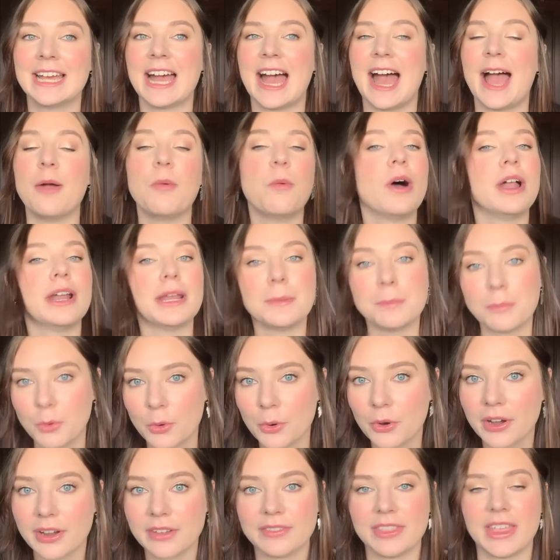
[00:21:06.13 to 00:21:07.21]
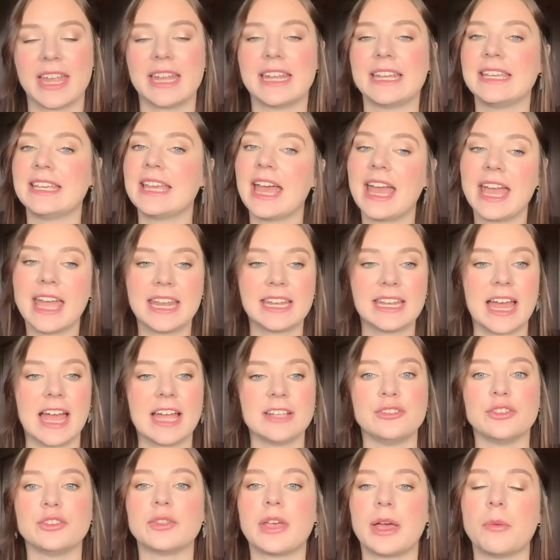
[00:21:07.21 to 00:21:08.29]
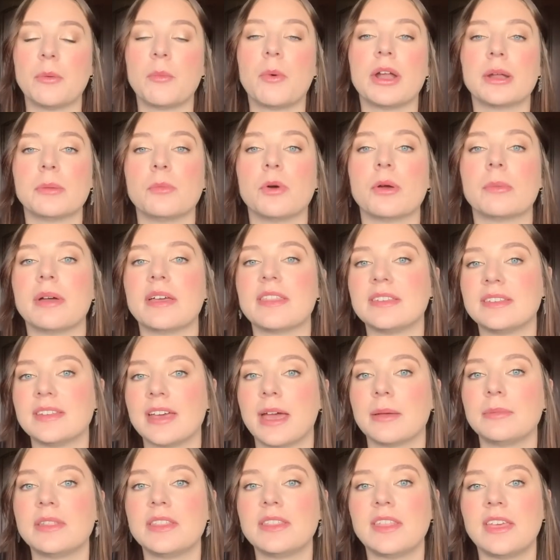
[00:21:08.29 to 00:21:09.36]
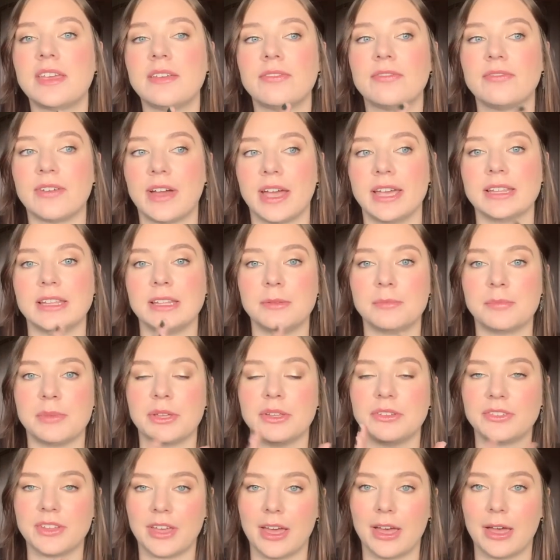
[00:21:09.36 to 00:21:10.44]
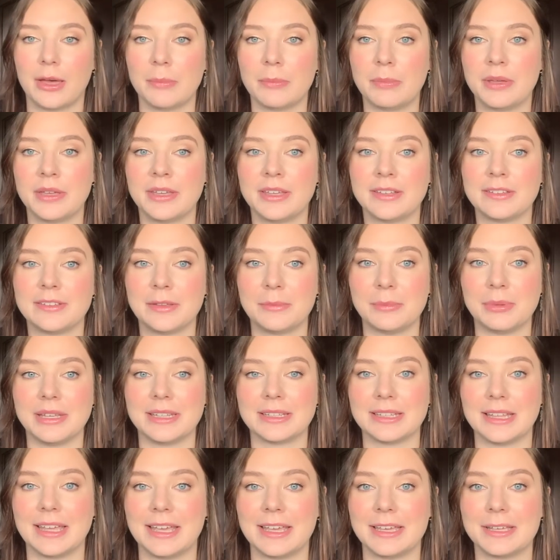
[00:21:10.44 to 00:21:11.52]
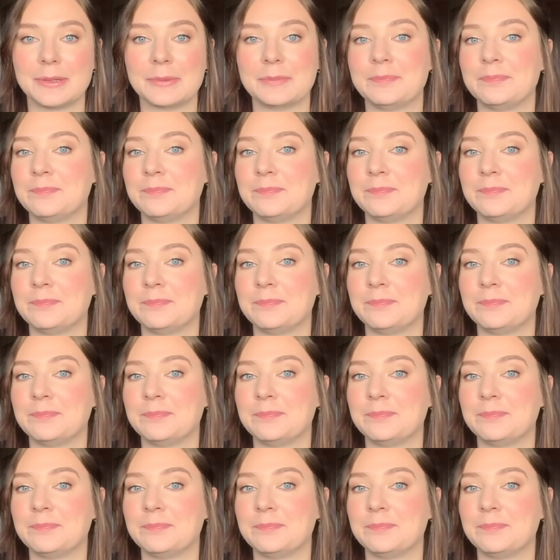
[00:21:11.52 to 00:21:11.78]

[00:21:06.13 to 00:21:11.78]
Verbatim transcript: I wanted more of that again. I just, I wanted more. By the time that they finally built up to being like,